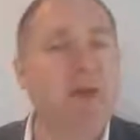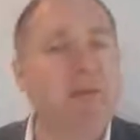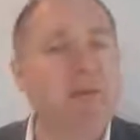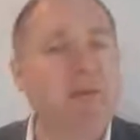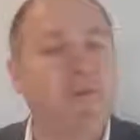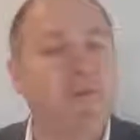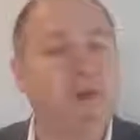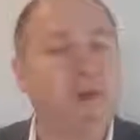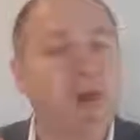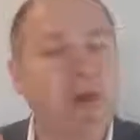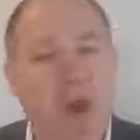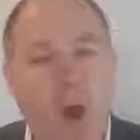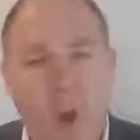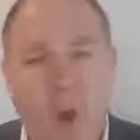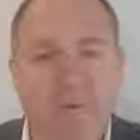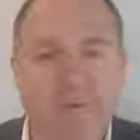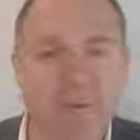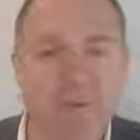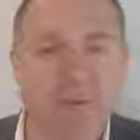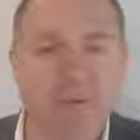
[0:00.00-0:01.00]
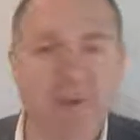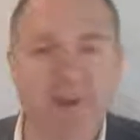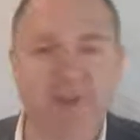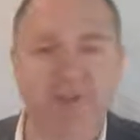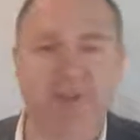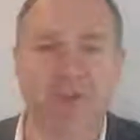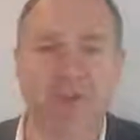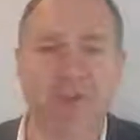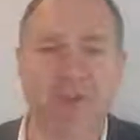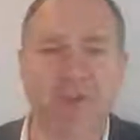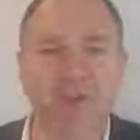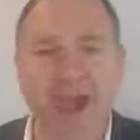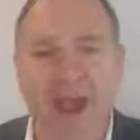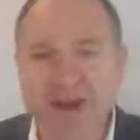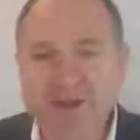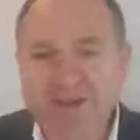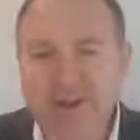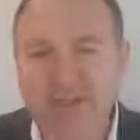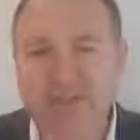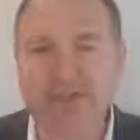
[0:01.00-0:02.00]
for no other reason than to
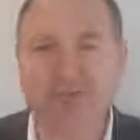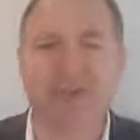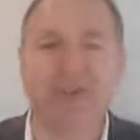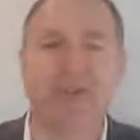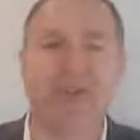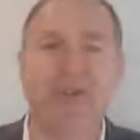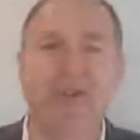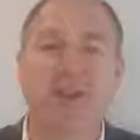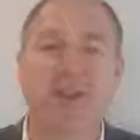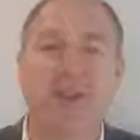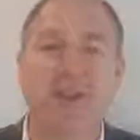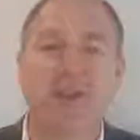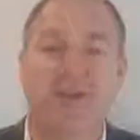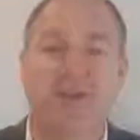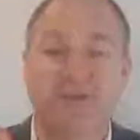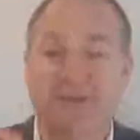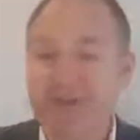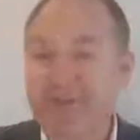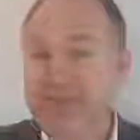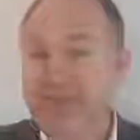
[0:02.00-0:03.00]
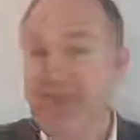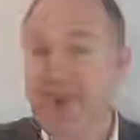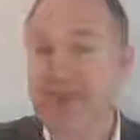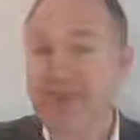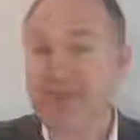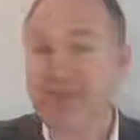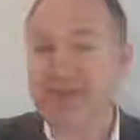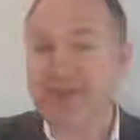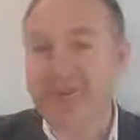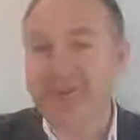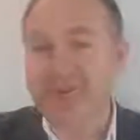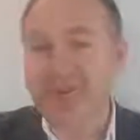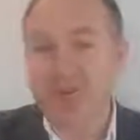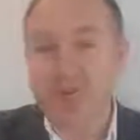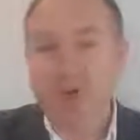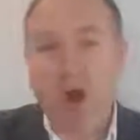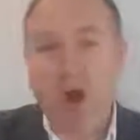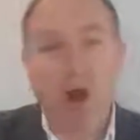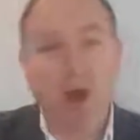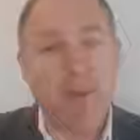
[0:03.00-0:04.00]
actually see the system I've just
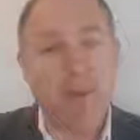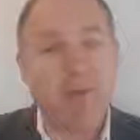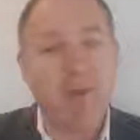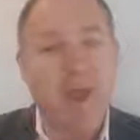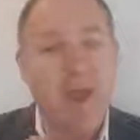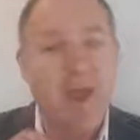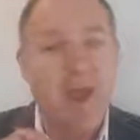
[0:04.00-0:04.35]
described